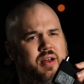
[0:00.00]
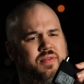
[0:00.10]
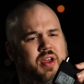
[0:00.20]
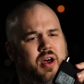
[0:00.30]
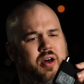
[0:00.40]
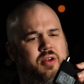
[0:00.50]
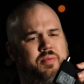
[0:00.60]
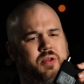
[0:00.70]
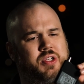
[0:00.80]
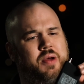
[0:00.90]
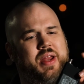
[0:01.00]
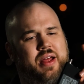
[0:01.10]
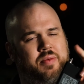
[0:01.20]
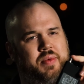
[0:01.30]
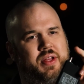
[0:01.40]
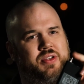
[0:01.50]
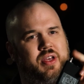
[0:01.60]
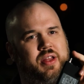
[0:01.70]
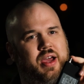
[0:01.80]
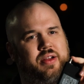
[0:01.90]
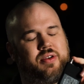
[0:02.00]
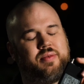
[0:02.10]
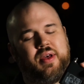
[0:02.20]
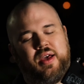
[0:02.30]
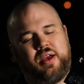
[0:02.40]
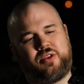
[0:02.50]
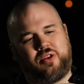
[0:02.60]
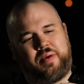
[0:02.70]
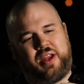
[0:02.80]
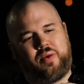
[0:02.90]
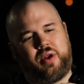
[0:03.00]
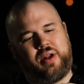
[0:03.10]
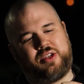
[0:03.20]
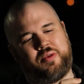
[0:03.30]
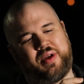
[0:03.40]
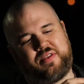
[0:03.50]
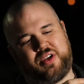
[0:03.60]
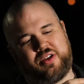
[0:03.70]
of the audio pulse coming out of the BNC connector. So depending on what it is, you might have to